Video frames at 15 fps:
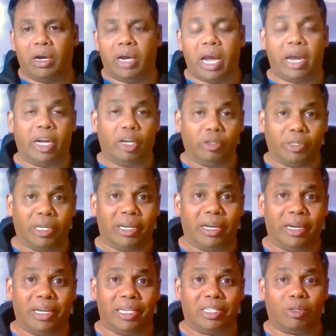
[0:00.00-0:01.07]
and New
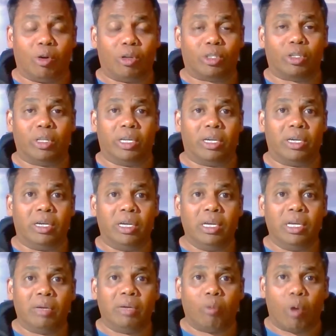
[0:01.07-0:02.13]
Zealand is also the
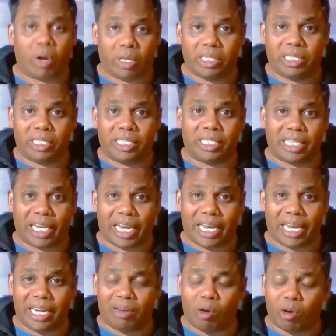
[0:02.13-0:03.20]

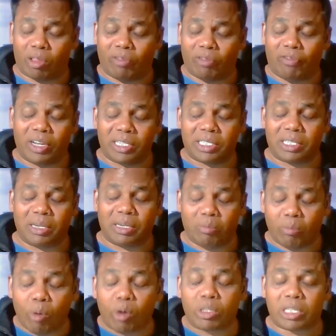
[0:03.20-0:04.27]
second or the first
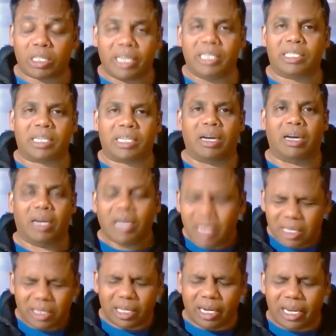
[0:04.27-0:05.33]
most least
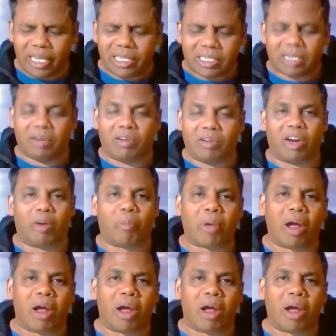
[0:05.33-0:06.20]
the least corrupt